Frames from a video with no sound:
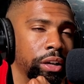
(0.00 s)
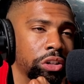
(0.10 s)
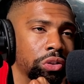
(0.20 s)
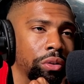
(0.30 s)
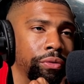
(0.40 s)

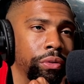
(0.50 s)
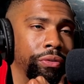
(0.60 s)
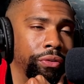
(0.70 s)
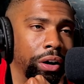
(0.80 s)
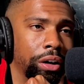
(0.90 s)
So if you
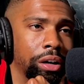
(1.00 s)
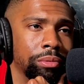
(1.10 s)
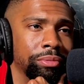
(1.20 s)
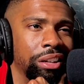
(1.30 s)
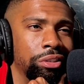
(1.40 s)
fuck
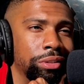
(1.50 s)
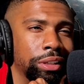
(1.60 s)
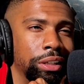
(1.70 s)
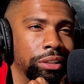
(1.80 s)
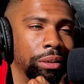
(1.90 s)
up and you
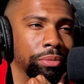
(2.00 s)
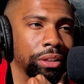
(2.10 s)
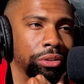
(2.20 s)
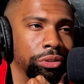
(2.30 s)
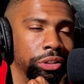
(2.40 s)
say something
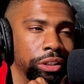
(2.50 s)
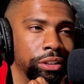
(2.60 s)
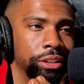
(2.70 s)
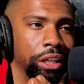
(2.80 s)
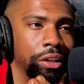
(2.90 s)
that you
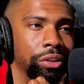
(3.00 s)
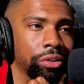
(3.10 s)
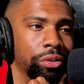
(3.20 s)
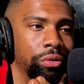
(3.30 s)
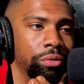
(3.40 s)
shouldn't say, or
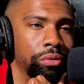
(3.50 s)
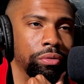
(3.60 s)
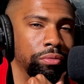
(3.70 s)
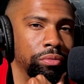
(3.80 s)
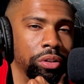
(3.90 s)
you
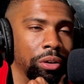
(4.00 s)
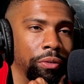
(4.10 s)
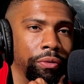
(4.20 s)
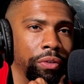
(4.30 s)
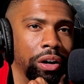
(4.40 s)
know,
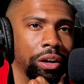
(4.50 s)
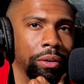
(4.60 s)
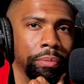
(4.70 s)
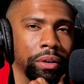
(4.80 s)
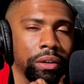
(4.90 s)
fuck
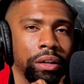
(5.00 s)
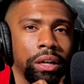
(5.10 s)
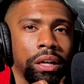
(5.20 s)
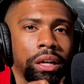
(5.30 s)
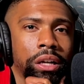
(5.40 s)
up and,
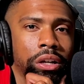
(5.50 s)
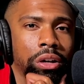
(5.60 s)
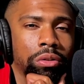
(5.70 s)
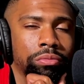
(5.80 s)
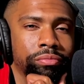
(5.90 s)
you
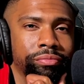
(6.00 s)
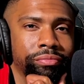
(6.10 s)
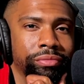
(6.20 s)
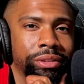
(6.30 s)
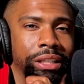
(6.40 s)
know,
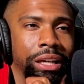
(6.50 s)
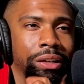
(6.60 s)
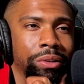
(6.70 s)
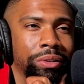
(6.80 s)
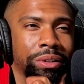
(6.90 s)

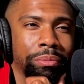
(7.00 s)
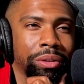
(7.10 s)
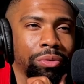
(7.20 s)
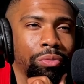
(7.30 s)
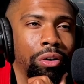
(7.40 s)
say
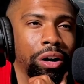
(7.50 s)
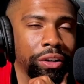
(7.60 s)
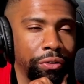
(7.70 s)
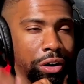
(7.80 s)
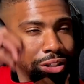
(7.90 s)
something wrong as
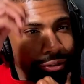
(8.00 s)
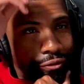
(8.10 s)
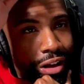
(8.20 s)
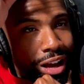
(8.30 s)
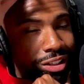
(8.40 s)
far as the
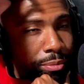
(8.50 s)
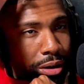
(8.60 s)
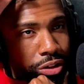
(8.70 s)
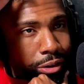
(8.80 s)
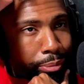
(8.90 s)
facts
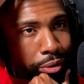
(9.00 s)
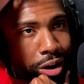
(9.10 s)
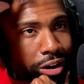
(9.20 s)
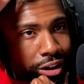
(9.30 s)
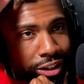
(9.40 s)
about your
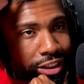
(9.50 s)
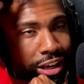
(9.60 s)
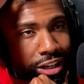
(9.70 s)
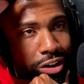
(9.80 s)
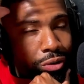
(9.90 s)
product and
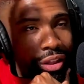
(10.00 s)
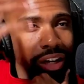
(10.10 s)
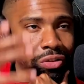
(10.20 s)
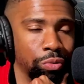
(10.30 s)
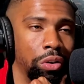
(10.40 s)
they know that
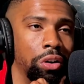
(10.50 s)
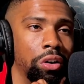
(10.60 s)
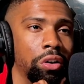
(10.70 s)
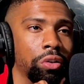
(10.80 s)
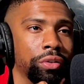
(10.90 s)
it's
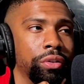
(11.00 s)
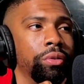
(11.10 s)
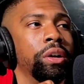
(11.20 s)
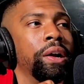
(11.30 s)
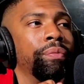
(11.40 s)
wrong, or
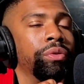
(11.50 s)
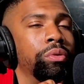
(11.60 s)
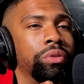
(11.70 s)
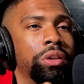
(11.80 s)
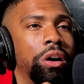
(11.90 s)

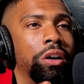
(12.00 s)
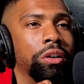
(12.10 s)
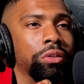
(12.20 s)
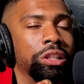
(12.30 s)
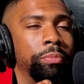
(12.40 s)
you
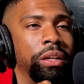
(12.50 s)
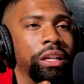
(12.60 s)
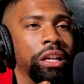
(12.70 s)
talk or speak